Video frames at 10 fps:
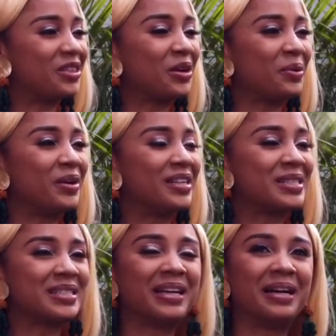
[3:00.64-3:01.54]
I thought it
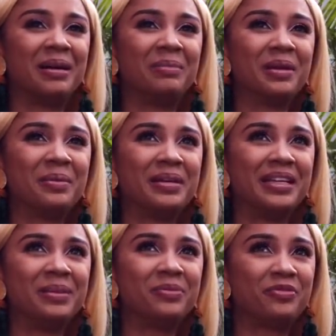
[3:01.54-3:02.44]
was uh,
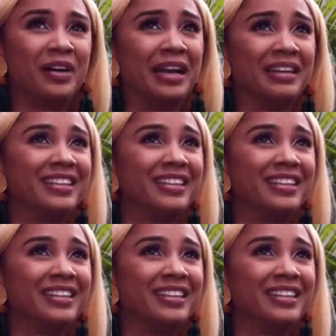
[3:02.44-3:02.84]
maybe fun.